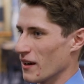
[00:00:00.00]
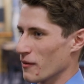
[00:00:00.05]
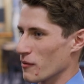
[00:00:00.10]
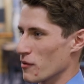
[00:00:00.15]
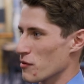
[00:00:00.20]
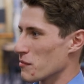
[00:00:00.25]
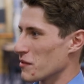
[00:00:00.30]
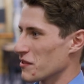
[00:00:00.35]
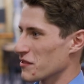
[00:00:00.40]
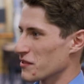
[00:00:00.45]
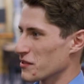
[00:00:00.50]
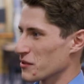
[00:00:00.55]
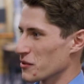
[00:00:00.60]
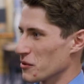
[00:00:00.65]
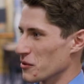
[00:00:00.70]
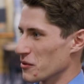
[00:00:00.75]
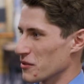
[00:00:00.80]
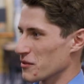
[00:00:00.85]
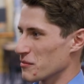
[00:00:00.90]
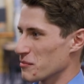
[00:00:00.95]
with Mr.
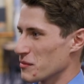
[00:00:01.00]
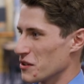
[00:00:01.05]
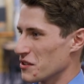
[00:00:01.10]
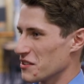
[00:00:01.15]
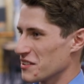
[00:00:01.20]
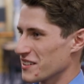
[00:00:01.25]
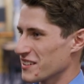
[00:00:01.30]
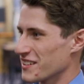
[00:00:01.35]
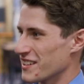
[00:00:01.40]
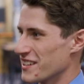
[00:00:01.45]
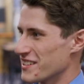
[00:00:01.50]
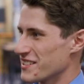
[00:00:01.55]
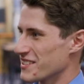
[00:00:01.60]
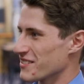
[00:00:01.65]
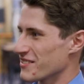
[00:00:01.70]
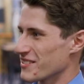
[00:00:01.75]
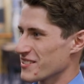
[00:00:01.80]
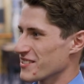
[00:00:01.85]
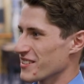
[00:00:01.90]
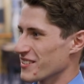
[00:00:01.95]
Gordon music
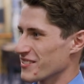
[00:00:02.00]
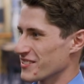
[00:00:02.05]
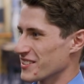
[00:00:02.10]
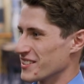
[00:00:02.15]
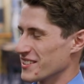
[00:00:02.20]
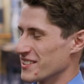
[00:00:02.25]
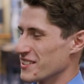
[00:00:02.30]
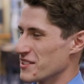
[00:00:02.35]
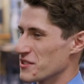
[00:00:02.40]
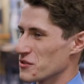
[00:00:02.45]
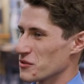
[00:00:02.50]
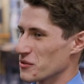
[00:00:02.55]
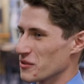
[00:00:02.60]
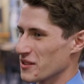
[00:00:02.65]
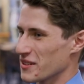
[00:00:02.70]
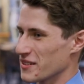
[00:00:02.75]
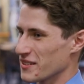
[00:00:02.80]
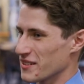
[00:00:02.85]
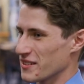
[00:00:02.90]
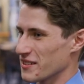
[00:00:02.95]
teaching, which I really
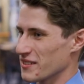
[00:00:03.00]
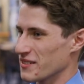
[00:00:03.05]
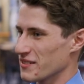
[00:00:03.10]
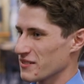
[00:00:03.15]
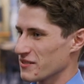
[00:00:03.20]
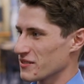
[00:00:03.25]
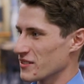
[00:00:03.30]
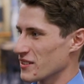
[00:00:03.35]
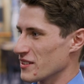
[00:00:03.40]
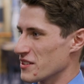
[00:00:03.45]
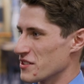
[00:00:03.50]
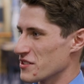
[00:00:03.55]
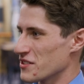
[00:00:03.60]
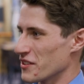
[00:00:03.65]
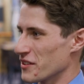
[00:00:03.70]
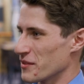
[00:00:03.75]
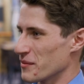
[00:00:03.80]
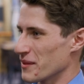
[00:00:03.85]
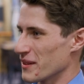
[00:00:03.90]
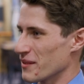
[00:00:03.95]
enjoyed, and it really
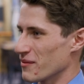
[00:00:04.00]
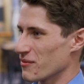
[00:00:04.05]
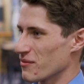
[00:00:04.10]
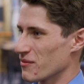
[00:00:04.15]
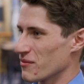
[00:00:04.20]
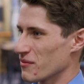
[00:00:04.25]
showed me